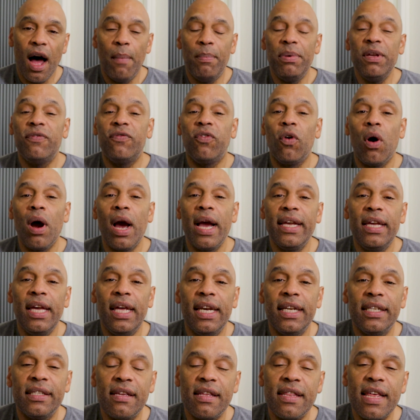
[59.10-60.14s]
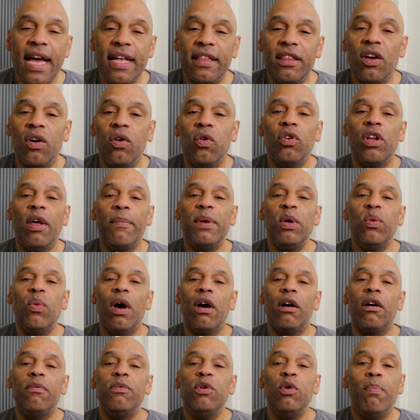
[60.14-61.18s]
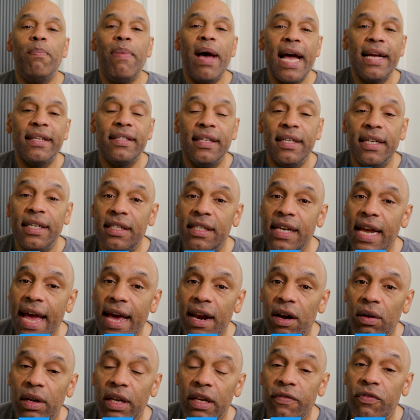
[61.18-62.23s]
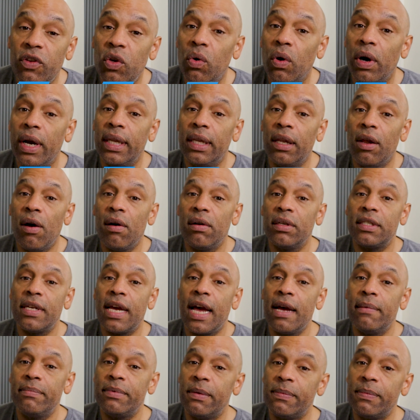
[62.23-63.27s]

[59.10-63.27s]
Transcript: Before I get into that, though, let me welcome you back to the channel. If you are a longtime